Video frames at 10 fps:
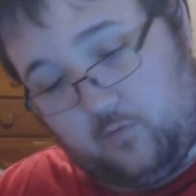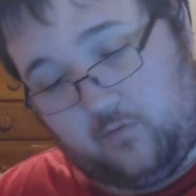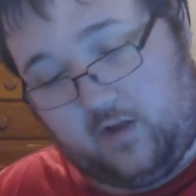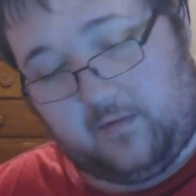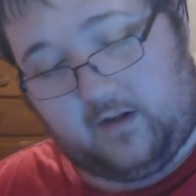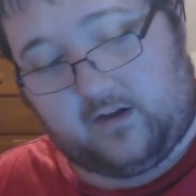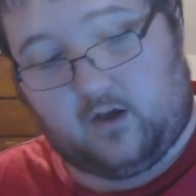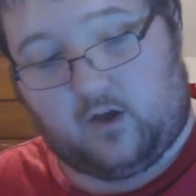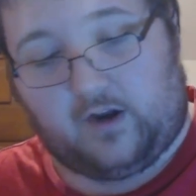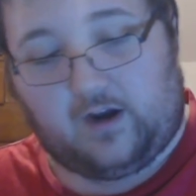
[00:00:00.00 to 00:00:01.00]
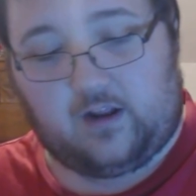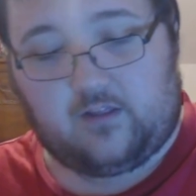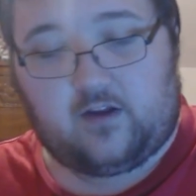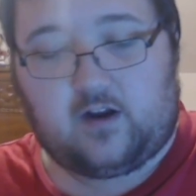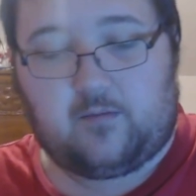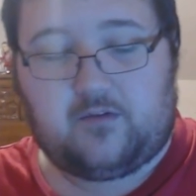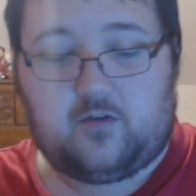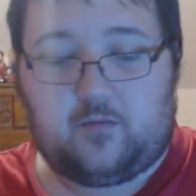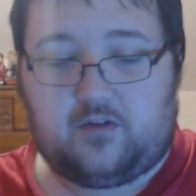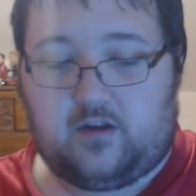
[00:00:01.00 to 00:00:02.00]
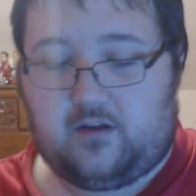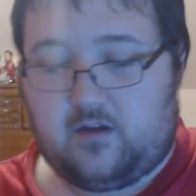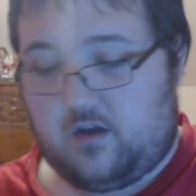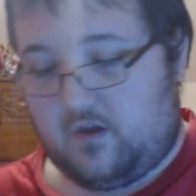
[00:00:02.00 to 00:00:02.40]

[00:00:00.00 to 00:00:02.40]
Hopefully I'm not cutting anything. I'm assuming they